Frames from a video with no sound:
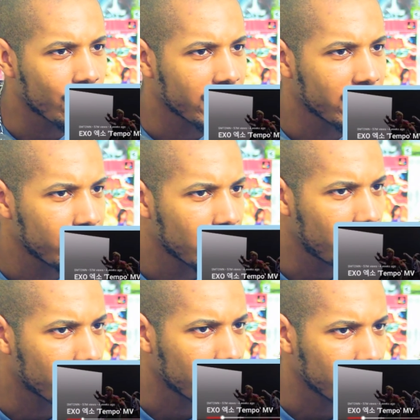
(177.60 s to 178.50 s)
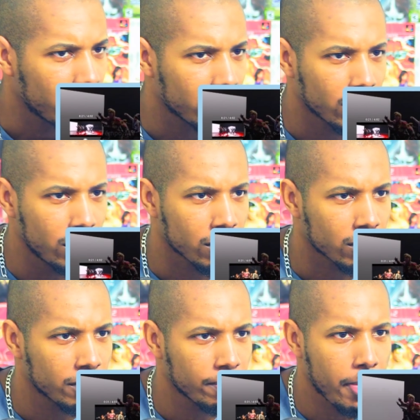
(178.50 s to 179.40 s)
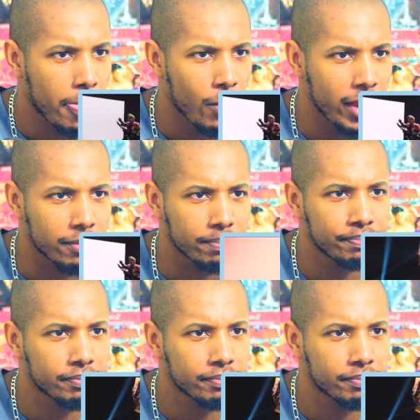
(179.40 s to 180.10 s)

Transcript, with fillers: Okay, let me hold on, hold on, hold on, hold on. Wait.